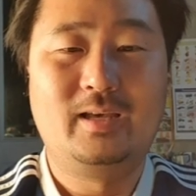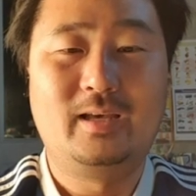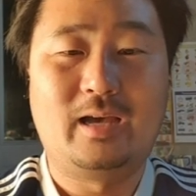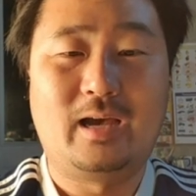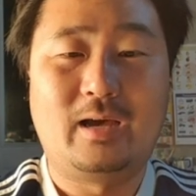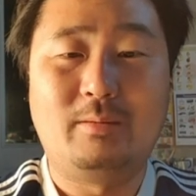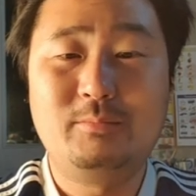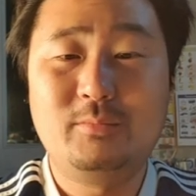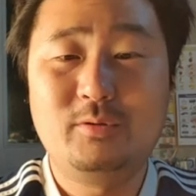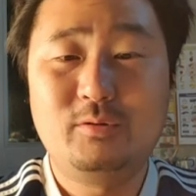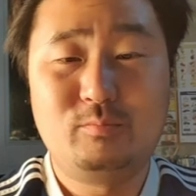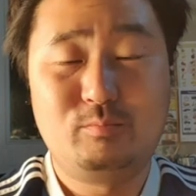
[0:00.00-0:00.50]

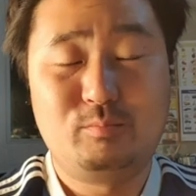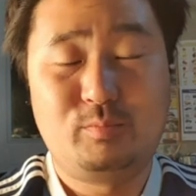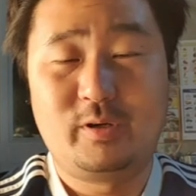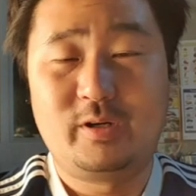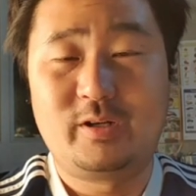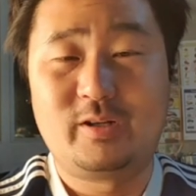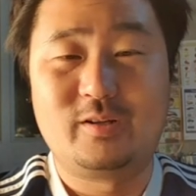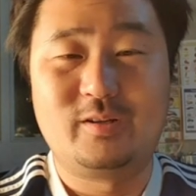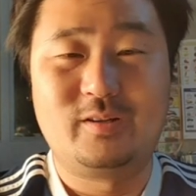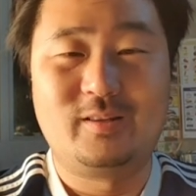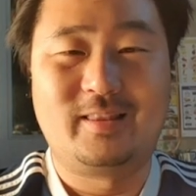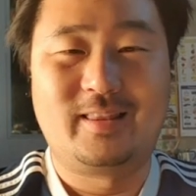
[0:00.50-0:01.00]
I'm doing pretty
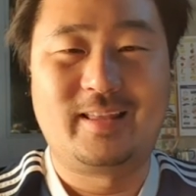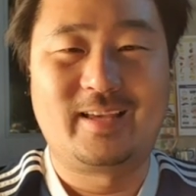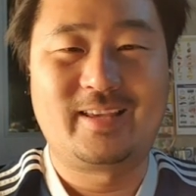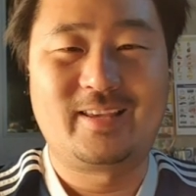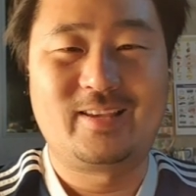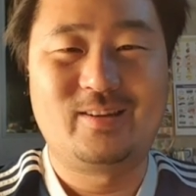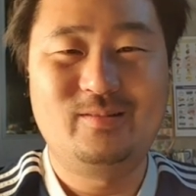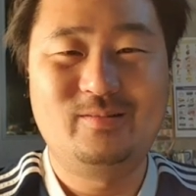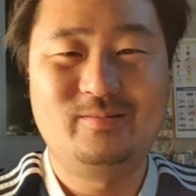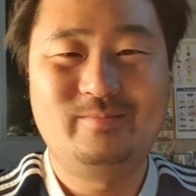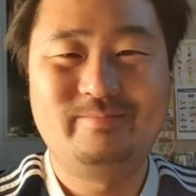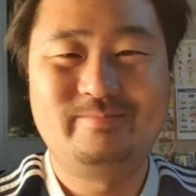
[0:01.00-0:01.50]
good, thank
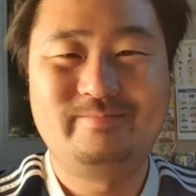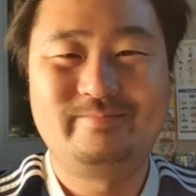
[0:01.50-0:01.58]
you.